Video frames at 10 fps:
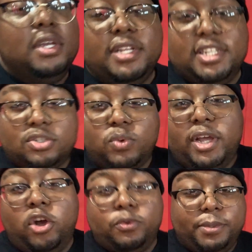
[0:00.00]
This is what
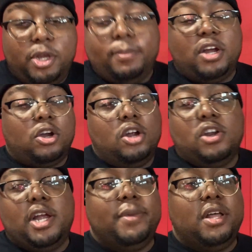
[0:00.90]
helped me on my car
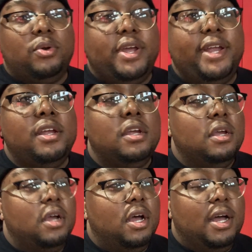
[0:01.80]
ride, by the way.
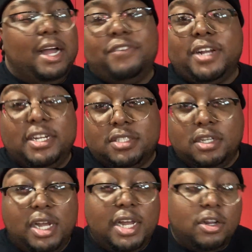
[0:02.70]
Uh, I forgot to tell
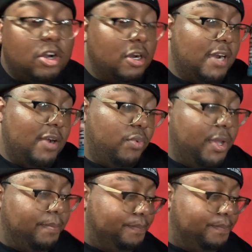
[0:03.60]
you how the car ride went.